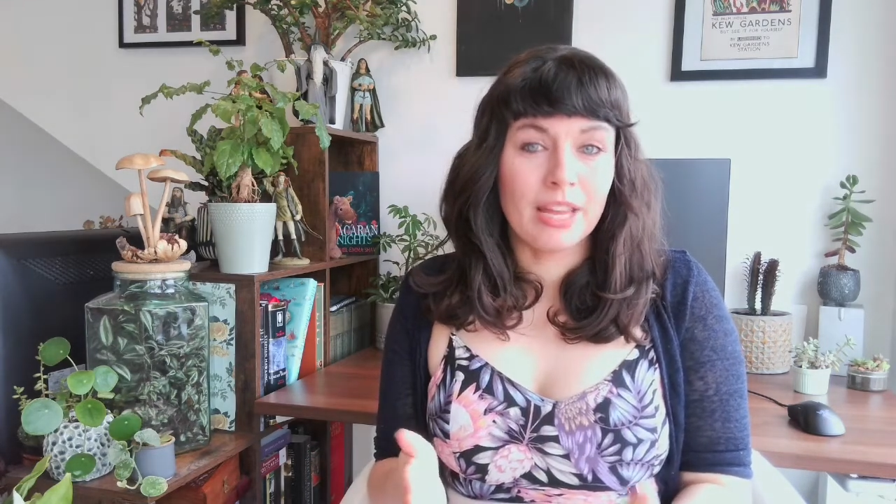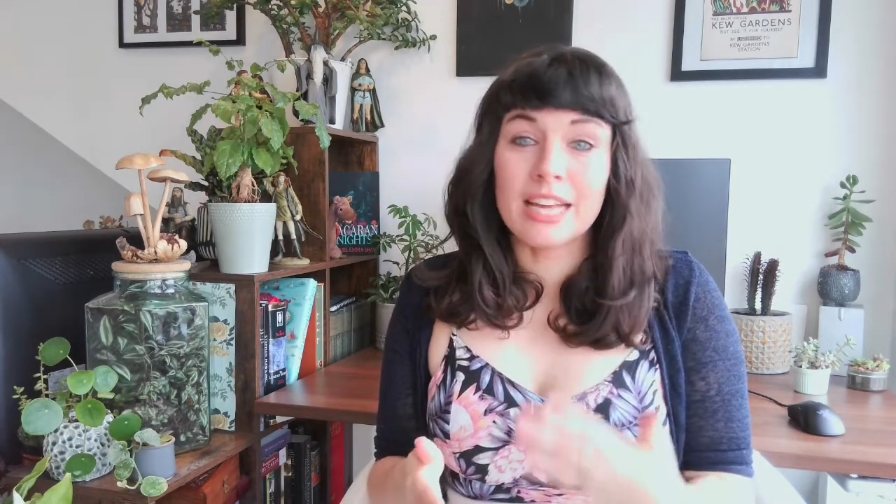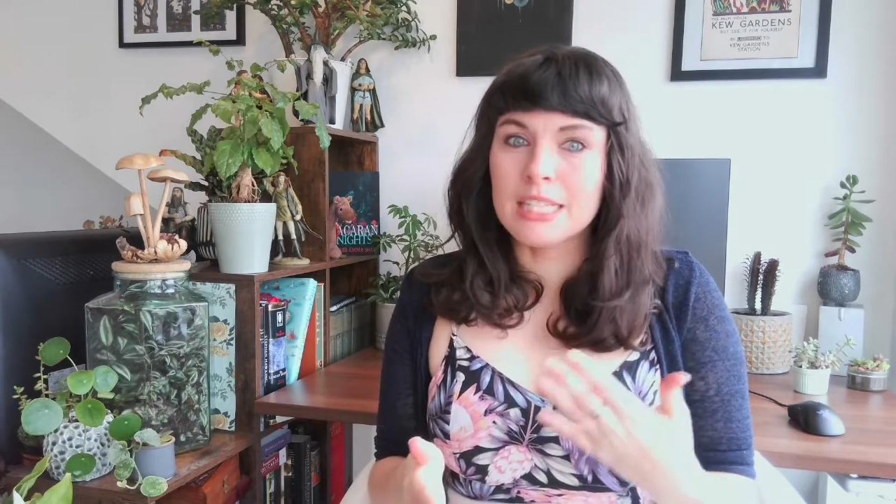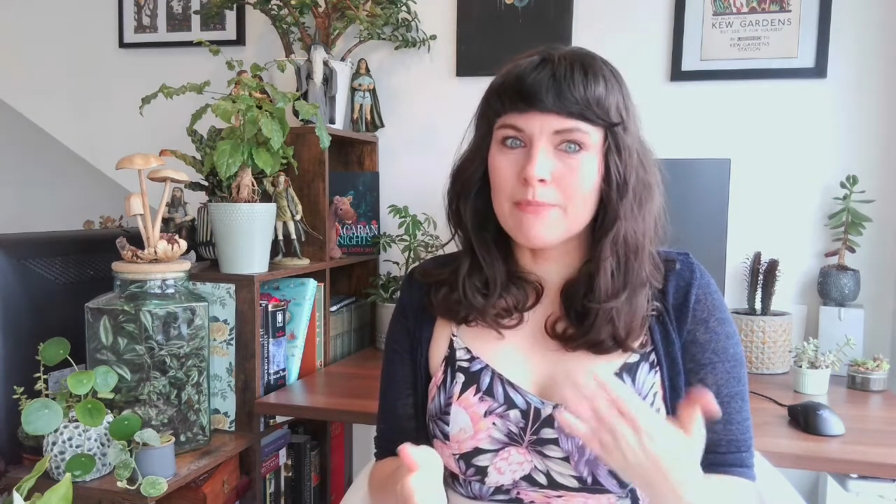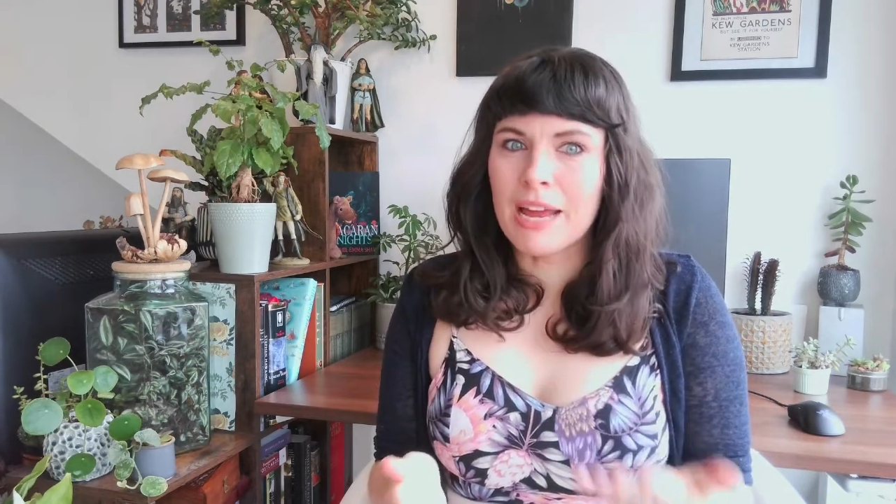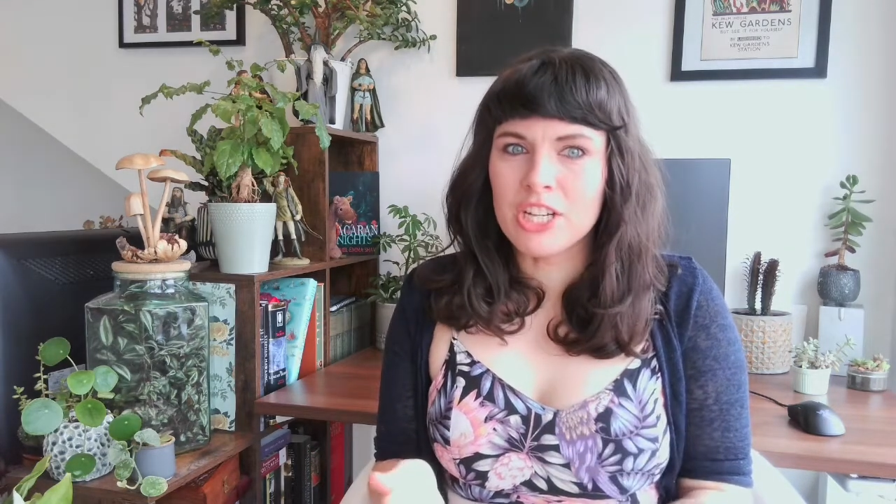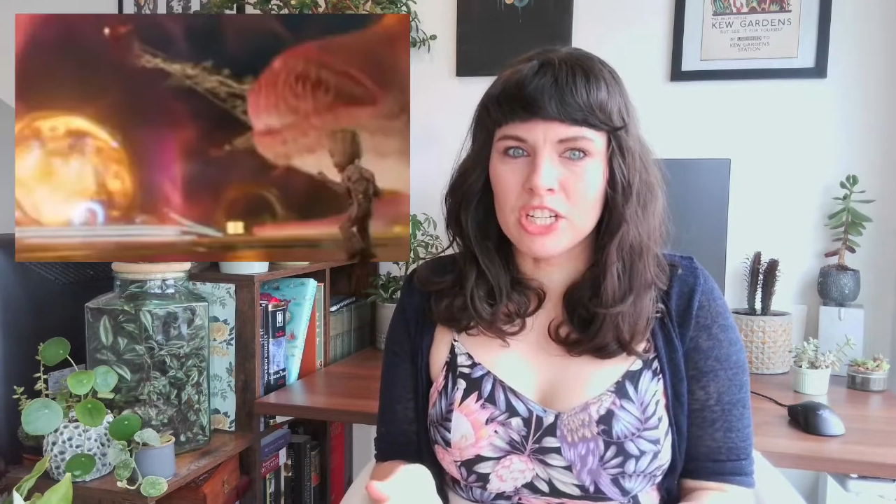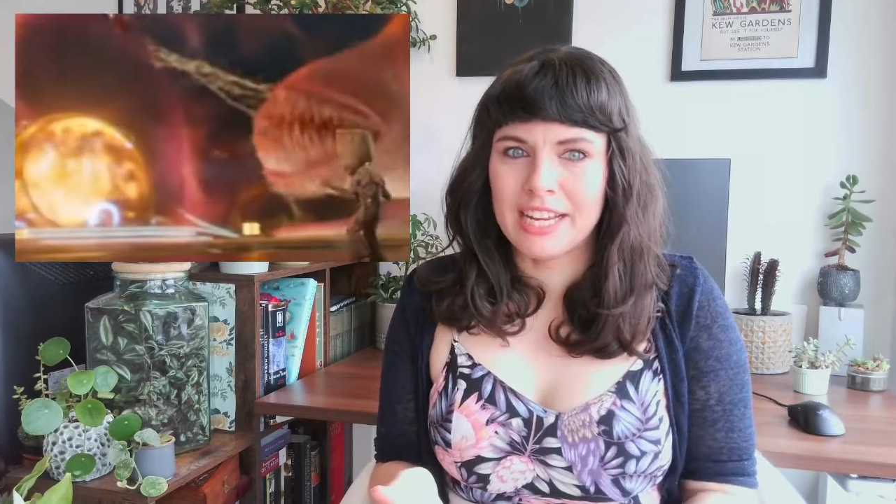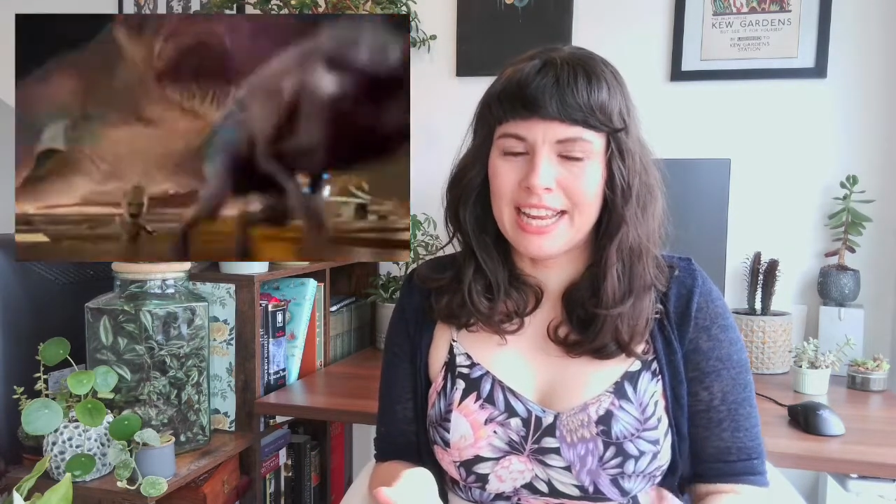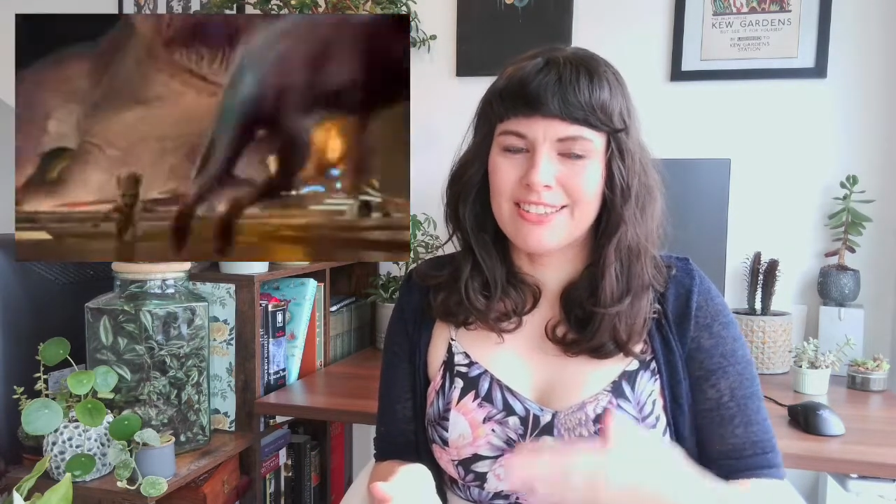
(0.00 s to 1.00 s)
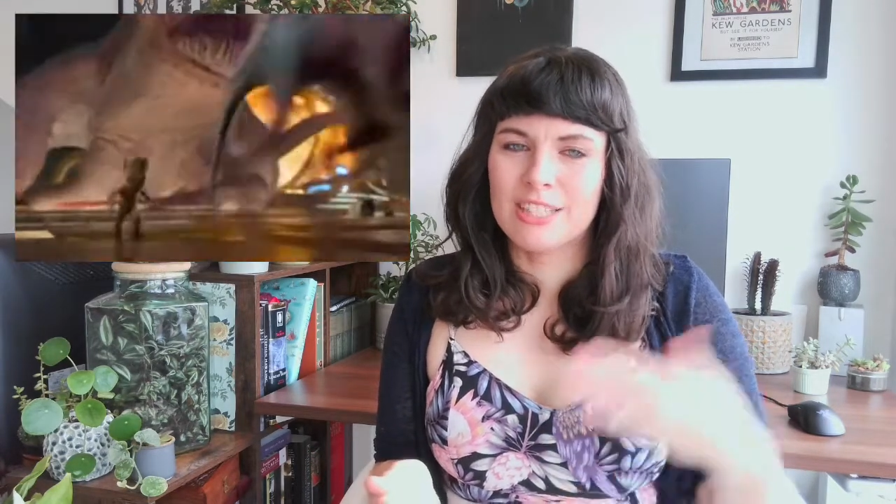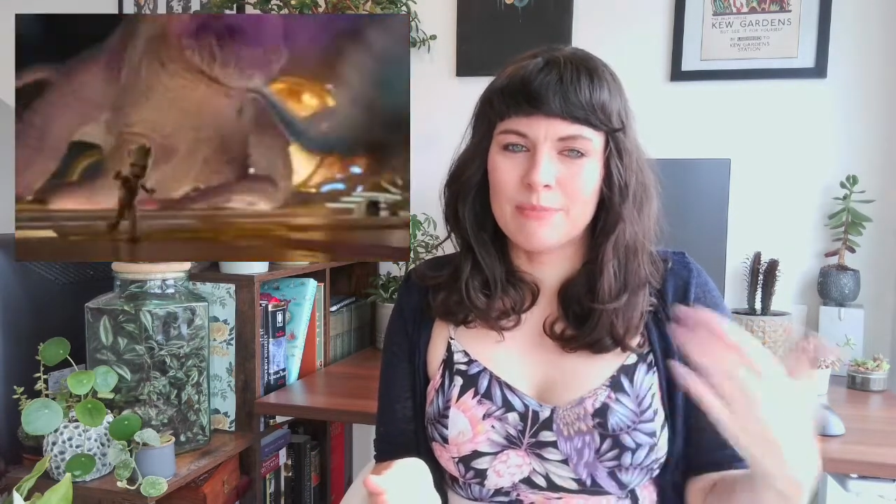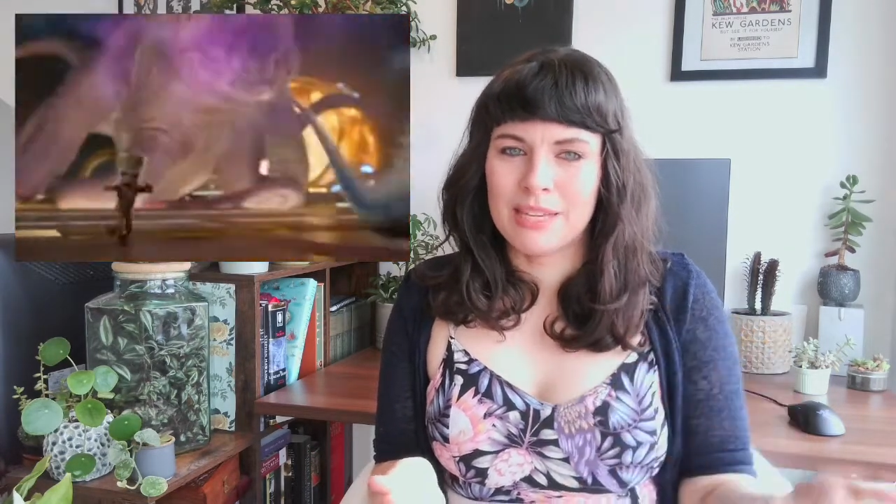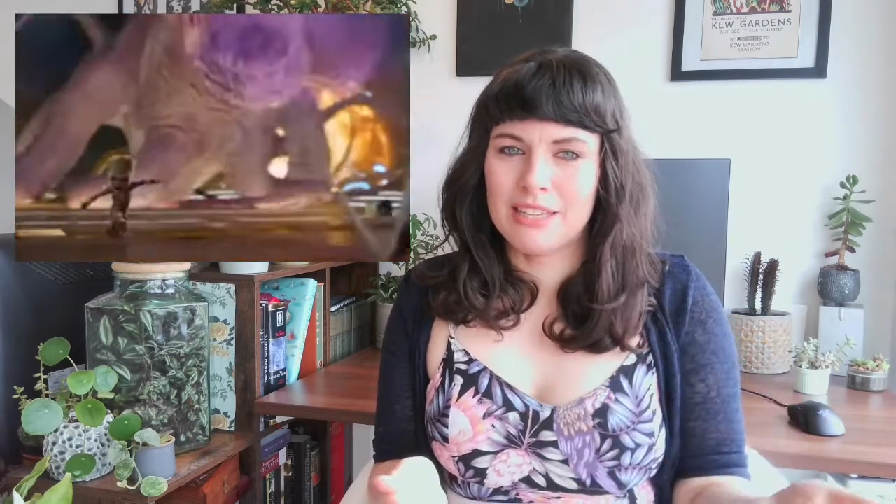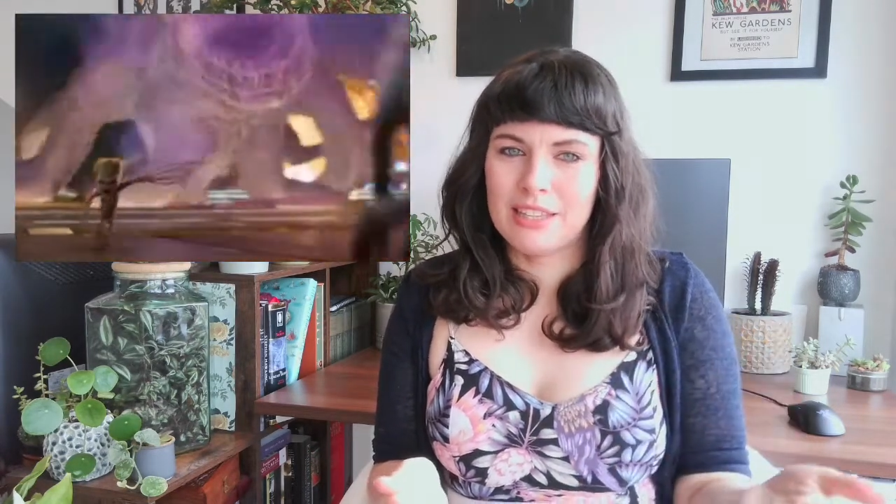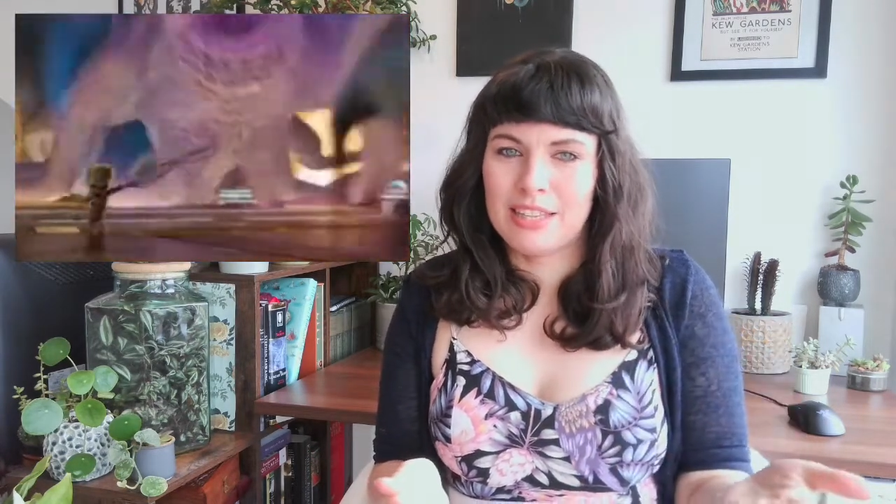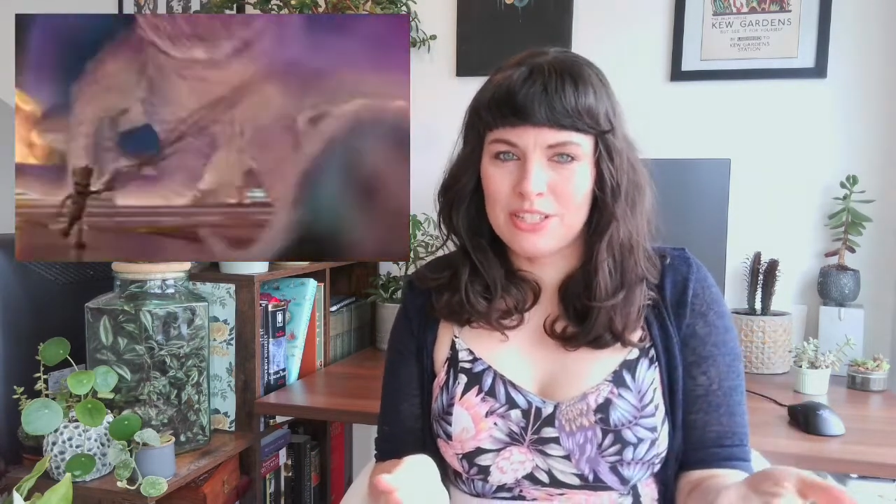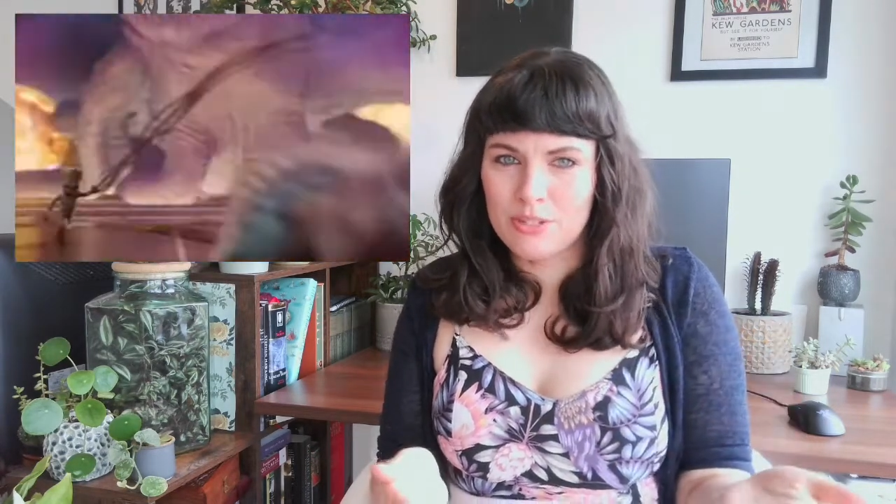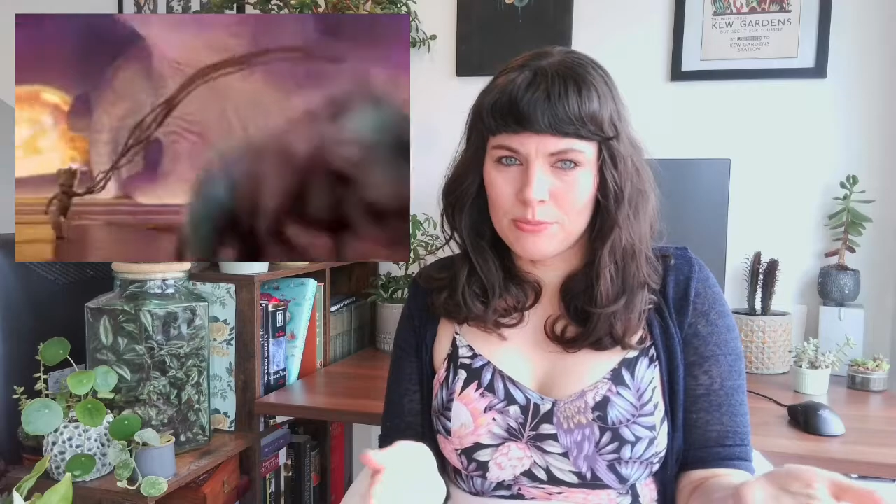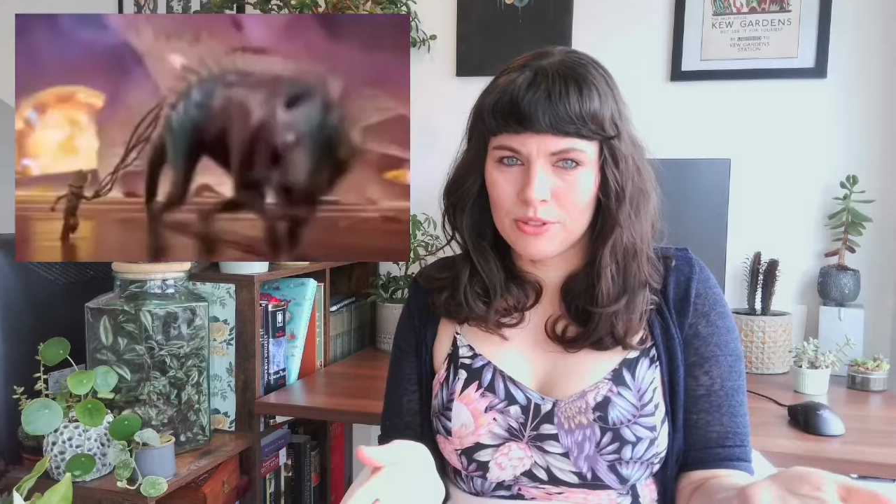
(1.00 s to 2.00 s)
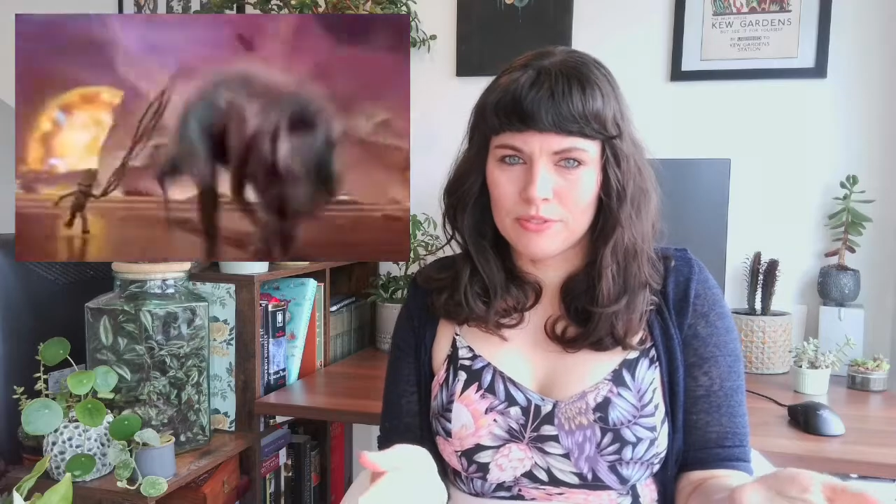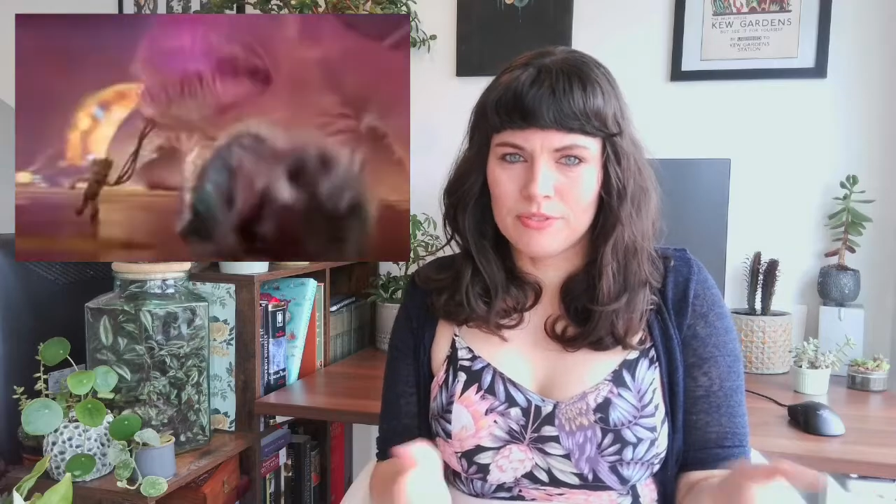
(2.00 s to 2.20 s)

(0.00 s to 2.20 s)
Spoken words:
especially at the speed that they do move.